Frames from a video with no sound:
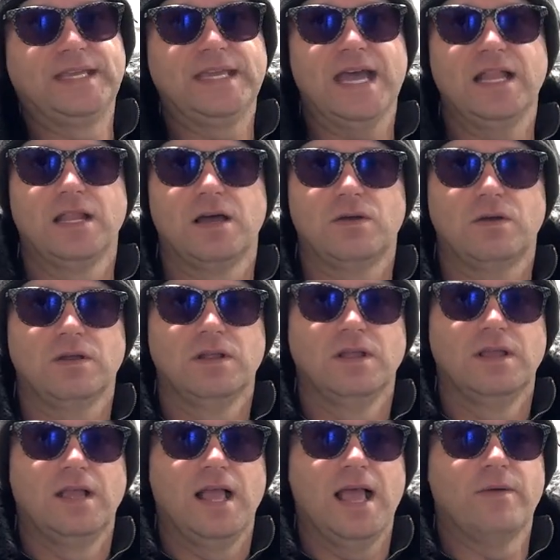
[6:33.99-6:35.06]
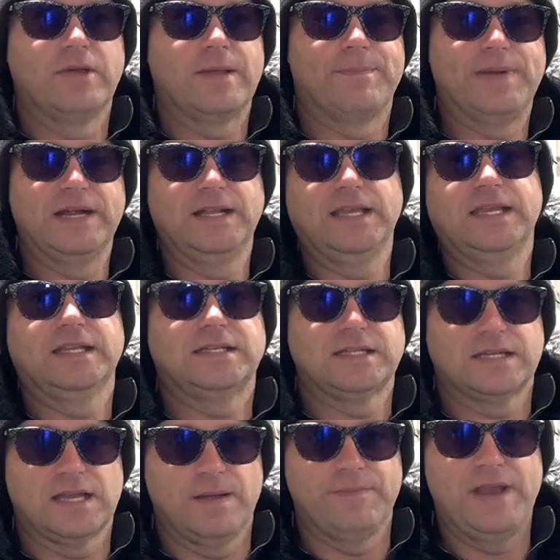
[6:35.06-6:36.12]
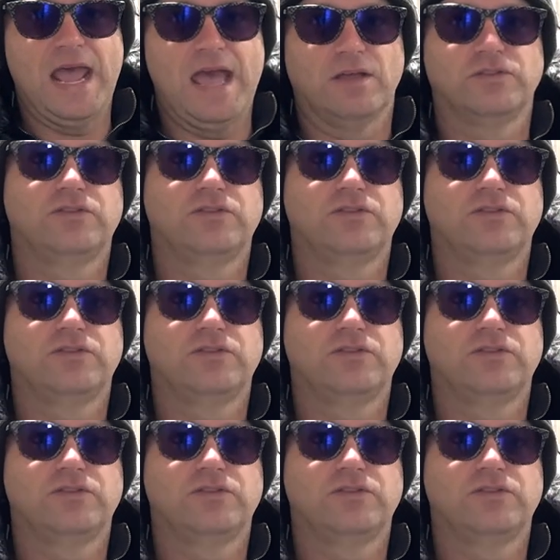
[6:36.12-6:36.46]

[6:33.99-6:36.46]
yellow, and we can barely get to come down.